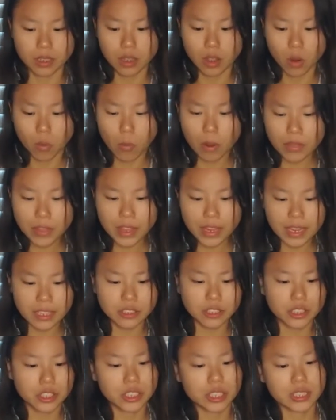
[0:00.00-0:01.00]
One thing
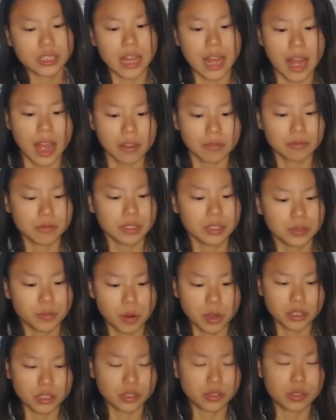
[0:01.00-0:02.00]
interesting that I really
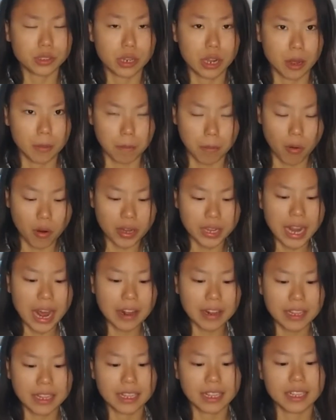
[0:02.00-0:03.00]
want to point
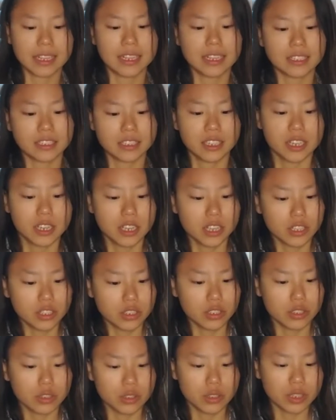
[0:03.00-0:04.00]
out here is
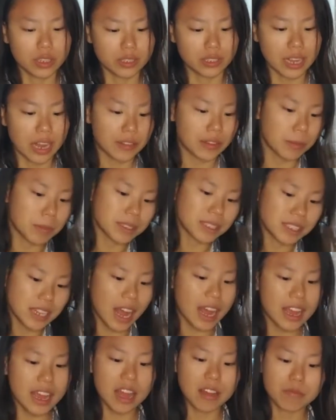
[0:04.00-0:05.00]
how the
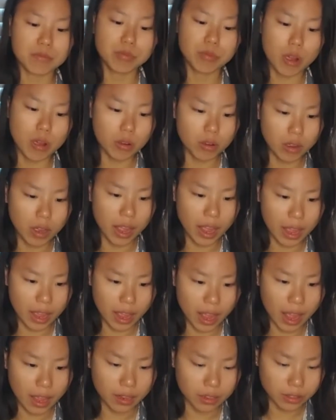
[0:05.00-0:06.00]
Messiah
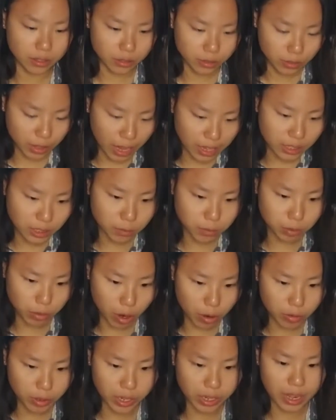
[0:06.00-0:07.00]
has
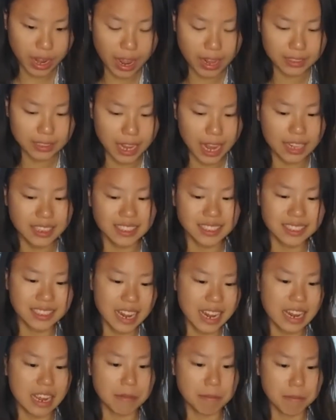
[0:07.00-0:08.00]
broken as on the
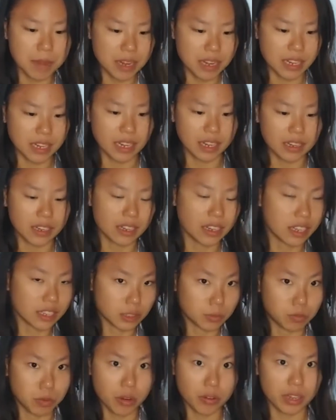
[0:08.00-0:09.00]
day of Midian. He
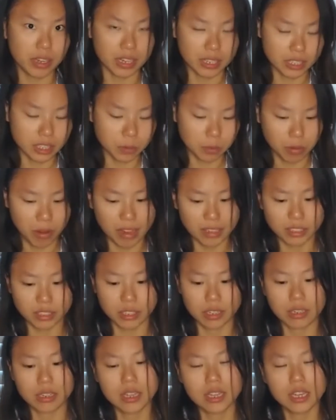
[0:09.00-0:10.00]
has broken his oppressor.